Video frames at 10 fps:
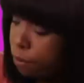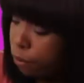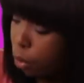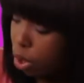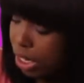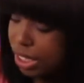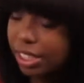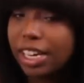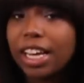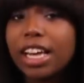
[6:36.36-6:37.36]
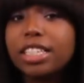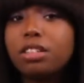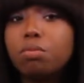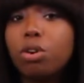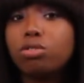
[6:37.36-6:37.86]
four C is
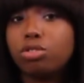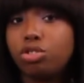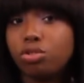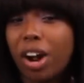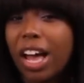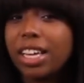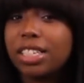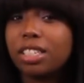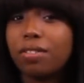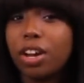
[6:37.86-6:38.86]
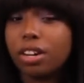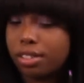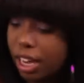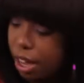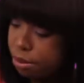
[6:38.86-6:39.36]
the most driest of hair
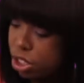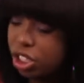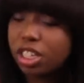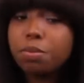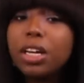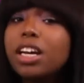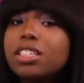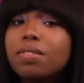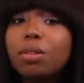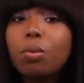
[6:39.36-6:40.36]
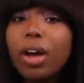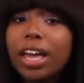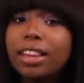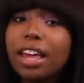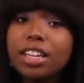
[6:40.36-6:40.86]
types just because of the
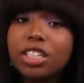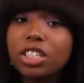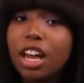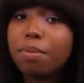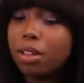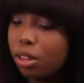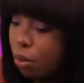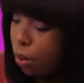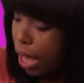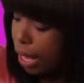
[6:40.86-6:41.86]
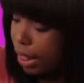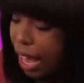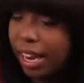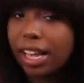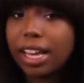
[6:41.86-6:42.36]
way that it's shaped and the way
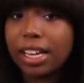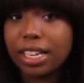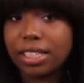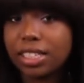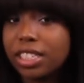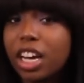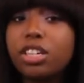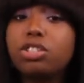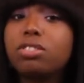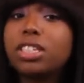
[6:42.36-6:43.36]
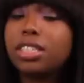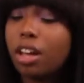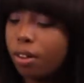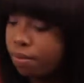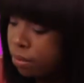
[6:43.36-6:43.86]
that it is, the texture
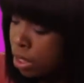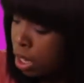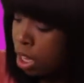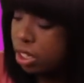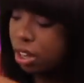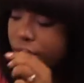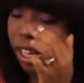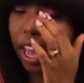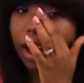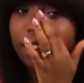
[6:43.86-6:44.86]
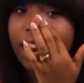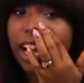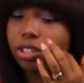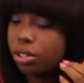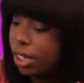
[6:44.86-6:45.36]
itself. So the hair
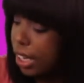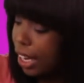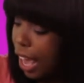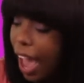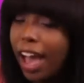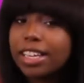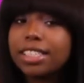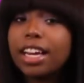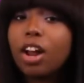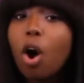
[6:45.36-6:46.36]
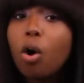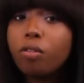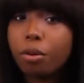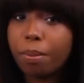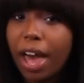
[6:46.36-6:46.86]
naturally has an
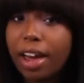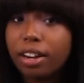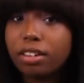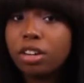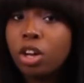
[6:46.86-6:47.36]
oval pattern,